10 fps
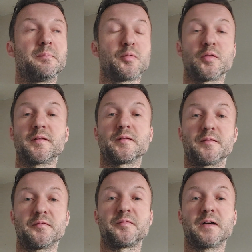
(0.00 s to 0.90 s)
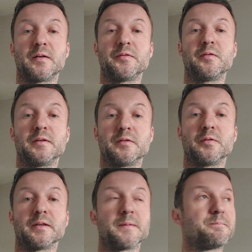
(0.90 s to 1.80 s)
process of how you're going to do
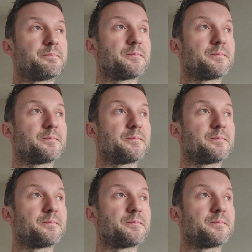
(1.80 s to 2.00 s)
it.